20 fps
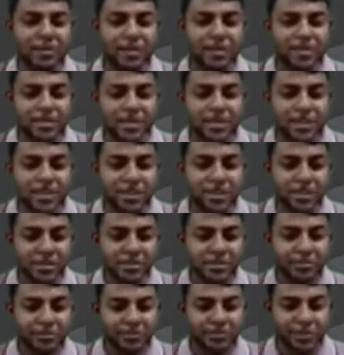and
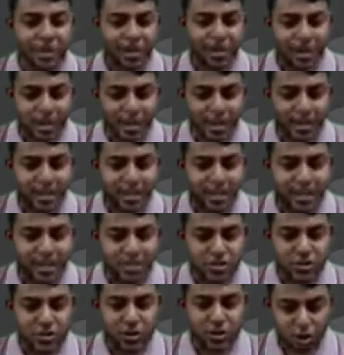administration, it
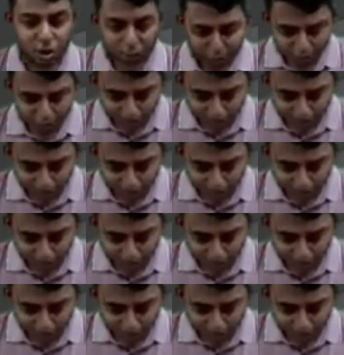needs to